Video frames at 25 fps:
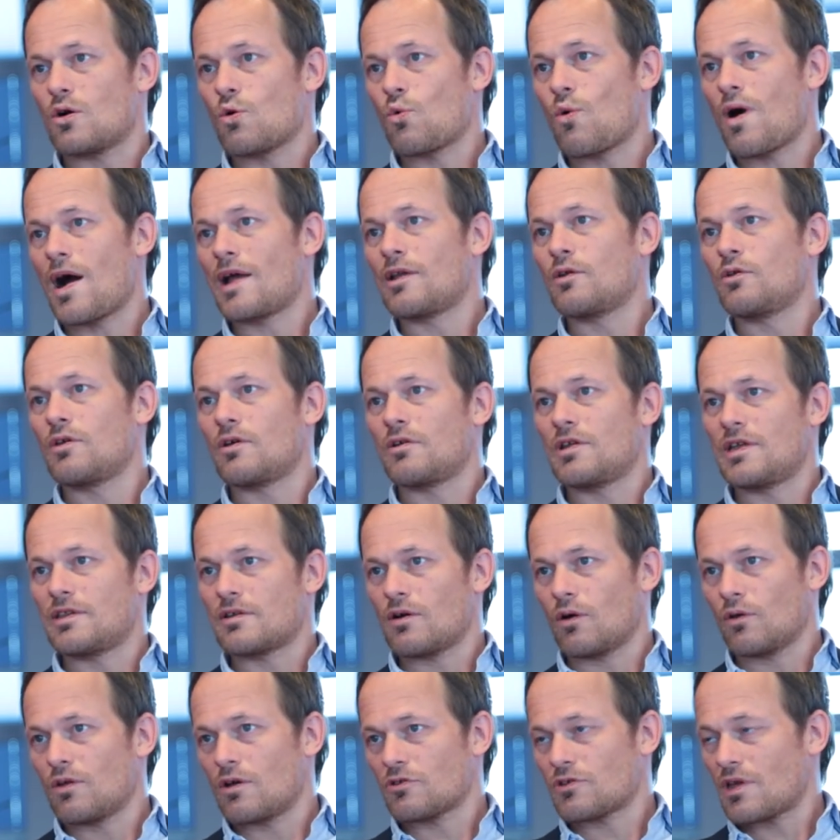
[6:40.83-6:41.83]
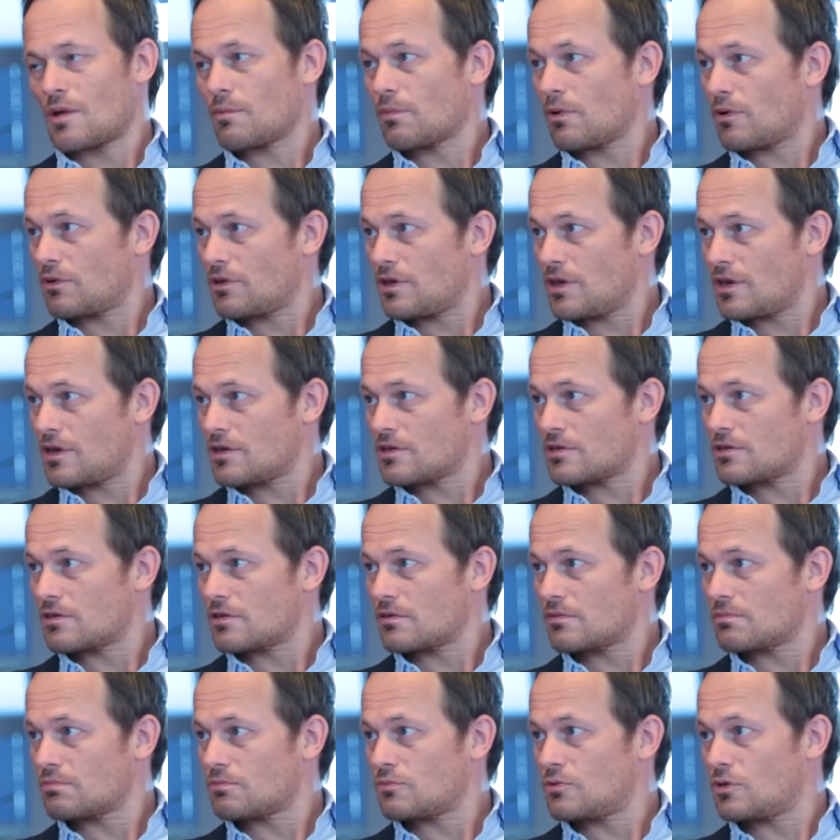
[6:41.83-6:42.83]
why do you need all those employees?
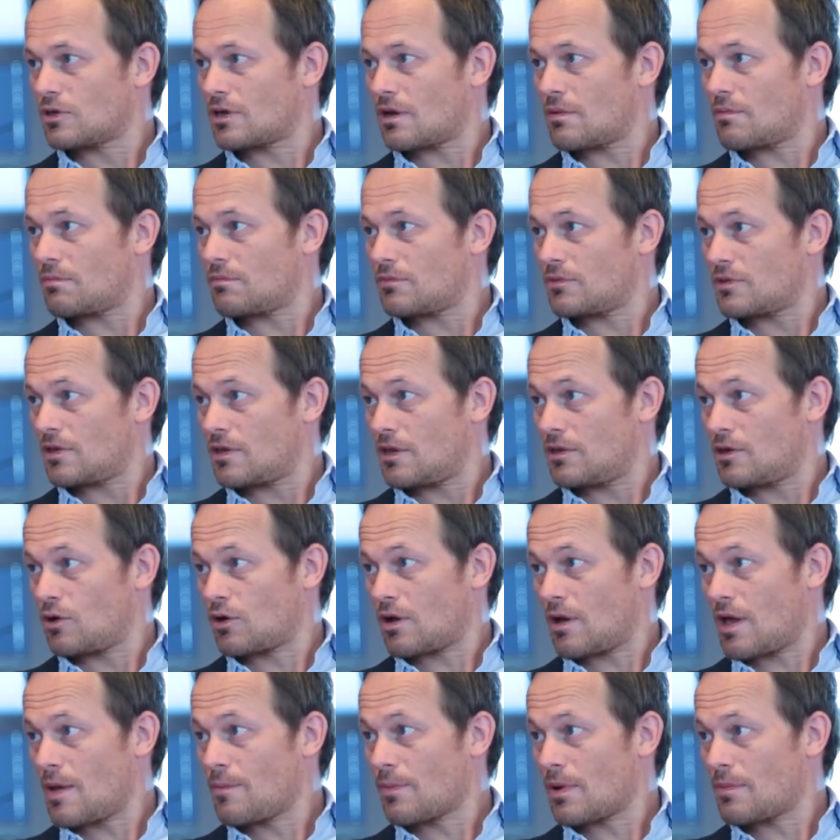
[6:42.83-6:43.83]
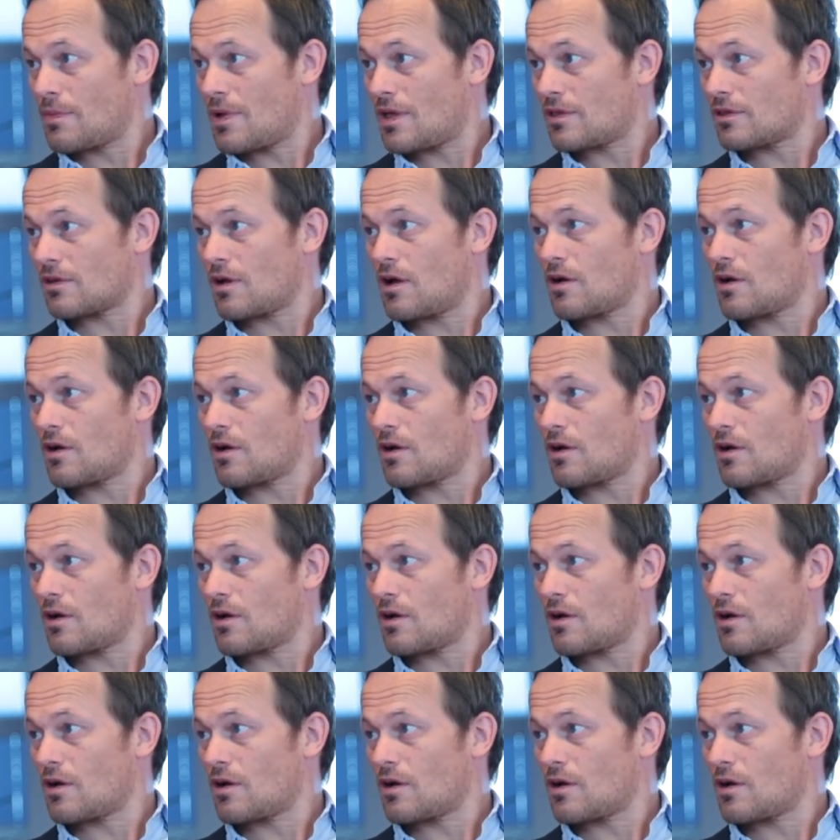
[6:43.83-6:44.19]
You can, you can implement